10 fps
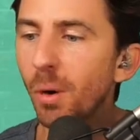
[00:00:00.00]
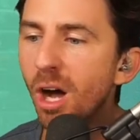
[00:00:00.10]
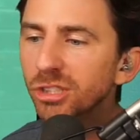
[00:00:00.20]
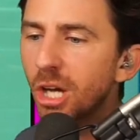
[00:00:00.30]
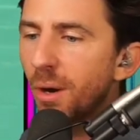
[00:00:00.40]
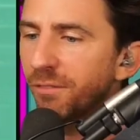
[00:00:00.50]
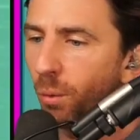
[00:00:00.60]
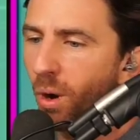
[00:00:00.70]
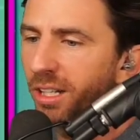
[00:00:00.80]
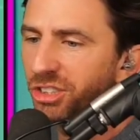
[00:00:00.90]
Also, if you
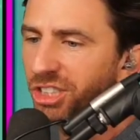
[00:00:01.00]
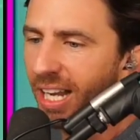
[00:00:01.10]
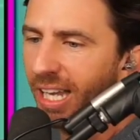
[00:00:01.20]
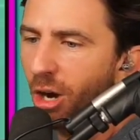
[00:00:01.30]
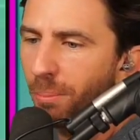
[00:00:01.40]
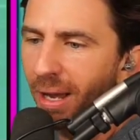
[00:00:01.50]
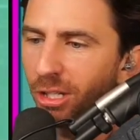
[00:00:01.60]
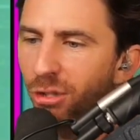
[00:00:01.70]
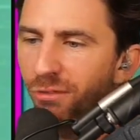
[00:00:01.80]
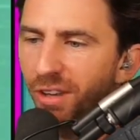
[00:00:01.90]
want, check out my
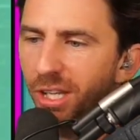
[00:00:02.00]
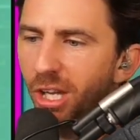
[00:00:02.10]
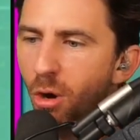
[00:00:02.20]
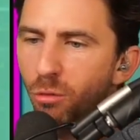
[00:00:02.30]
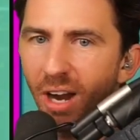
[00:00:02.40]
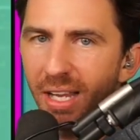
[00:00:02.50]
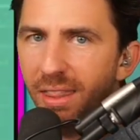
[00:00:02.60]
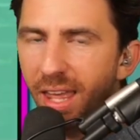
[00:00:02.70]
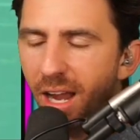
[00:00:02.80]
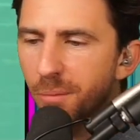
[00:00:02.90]
new video right
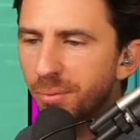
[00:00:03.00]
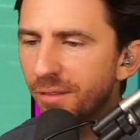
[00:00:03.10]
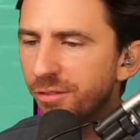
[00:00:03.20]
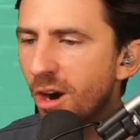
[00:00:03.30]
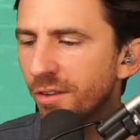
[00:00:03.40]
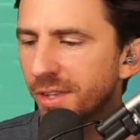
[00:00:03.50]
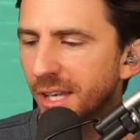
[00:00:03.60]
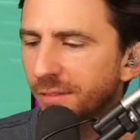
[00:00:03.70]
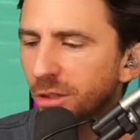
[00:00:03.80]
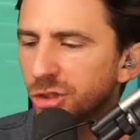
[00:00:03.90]
there, Brett Favre on The
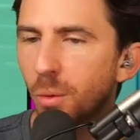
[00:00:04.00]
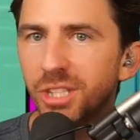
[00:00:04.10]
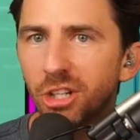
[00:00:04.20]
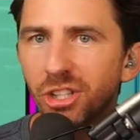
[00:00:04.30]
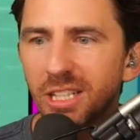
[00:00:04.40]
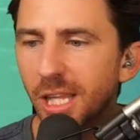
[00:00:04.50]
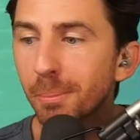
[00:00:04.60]
Dave Neal Show. We'll talk to you guys later.